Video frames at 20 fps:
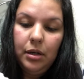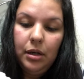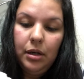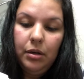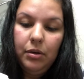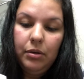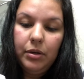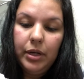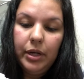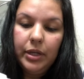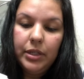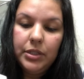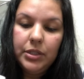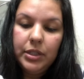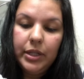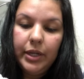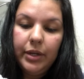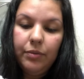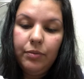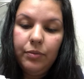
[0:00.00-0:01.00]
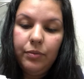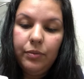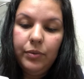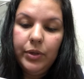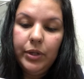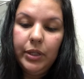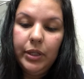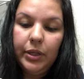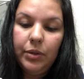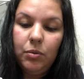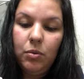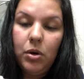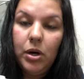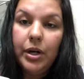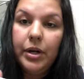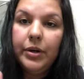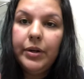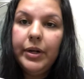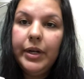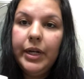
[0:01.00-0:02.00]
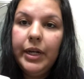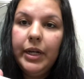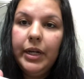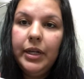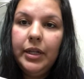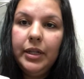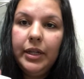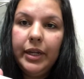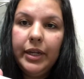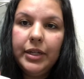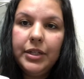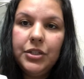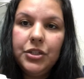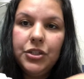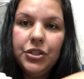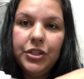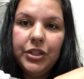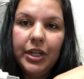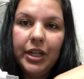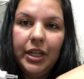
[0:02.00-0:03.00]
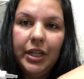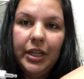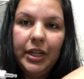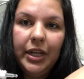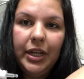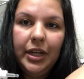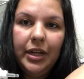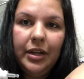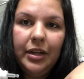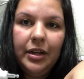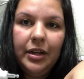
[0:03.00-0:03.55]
Okay, it's like really watery, like a jelly.